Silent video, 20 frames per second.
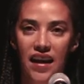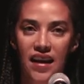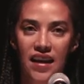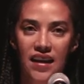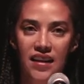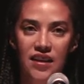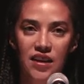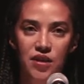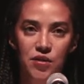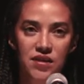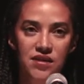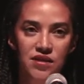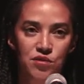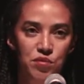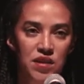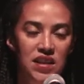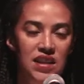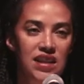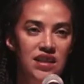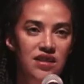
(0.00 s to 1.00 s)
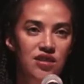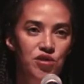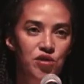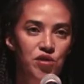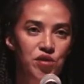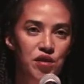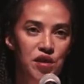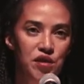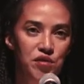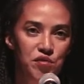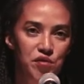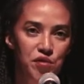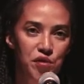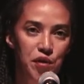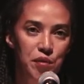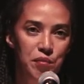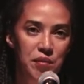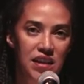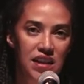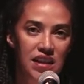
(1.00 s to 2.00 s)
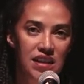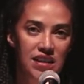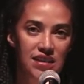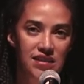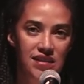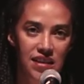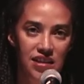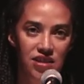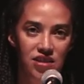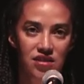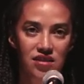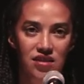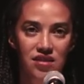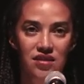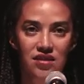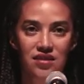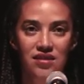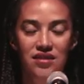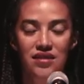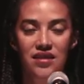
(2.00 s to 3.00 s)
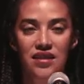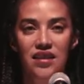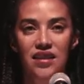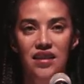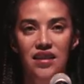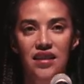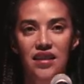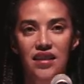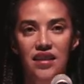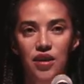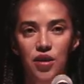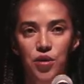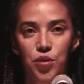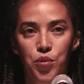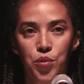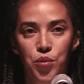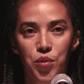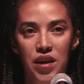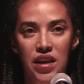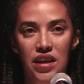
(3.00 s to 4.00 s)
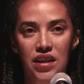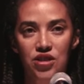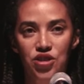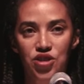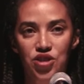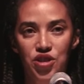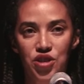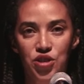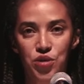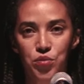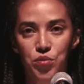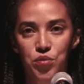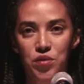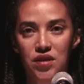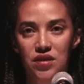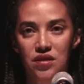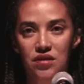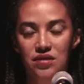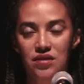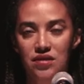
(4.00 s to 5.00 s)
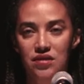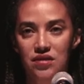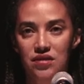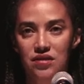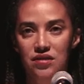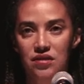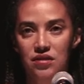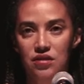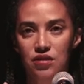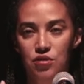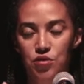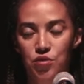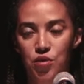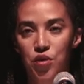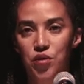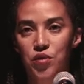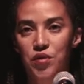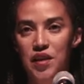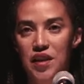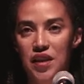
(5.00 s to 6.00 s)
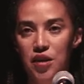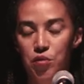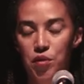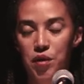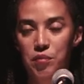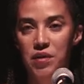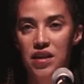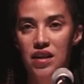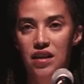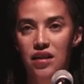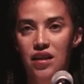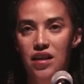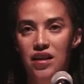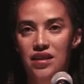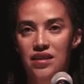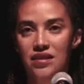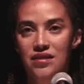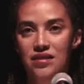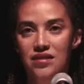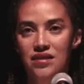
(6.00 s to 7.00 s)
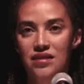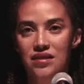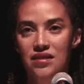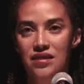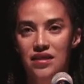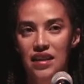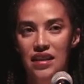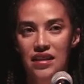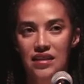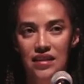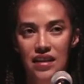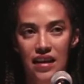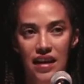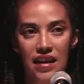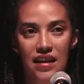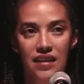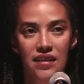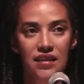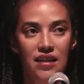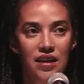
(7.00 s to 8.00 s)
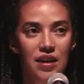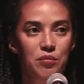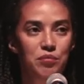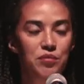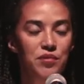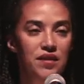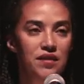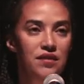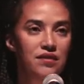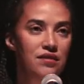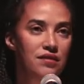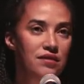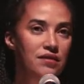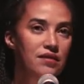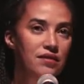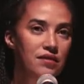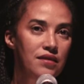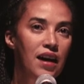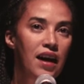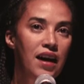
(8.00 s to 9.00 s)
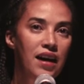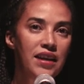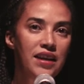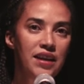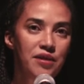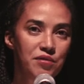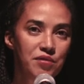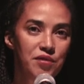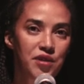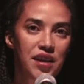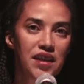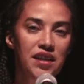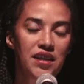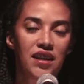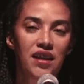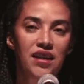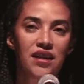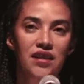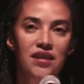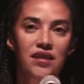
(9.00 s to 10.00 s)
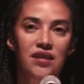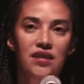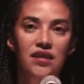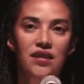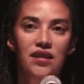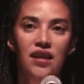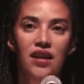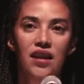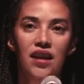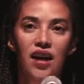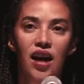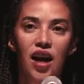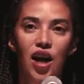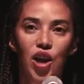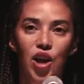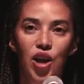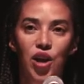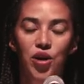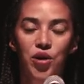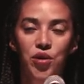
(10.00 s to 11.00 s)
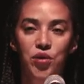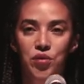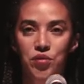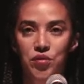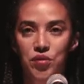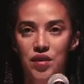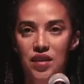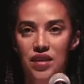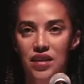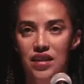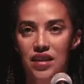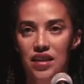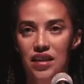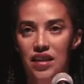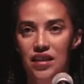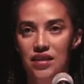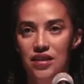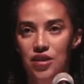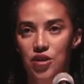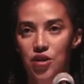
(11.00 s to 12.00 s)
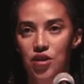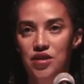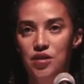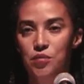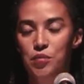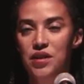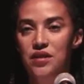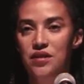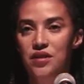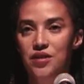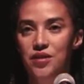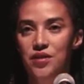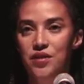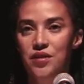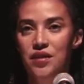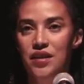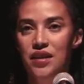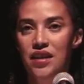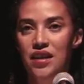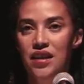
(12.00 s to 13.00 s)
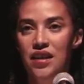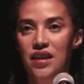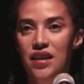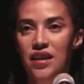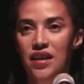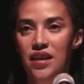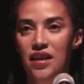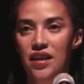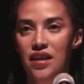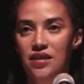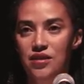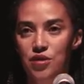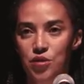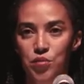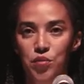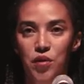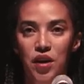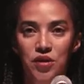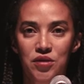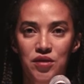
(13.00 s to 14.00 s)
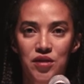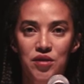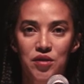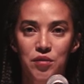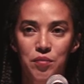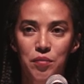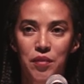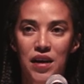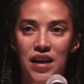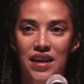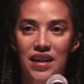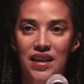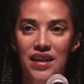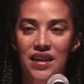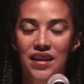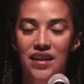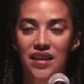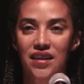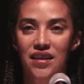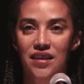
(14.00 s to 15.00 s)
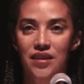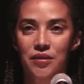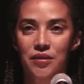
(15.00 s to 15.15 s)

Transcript: And it's really a story of criminalization, where she was strongly criminalized and end up dying very young, alone at the hospital, surrounded by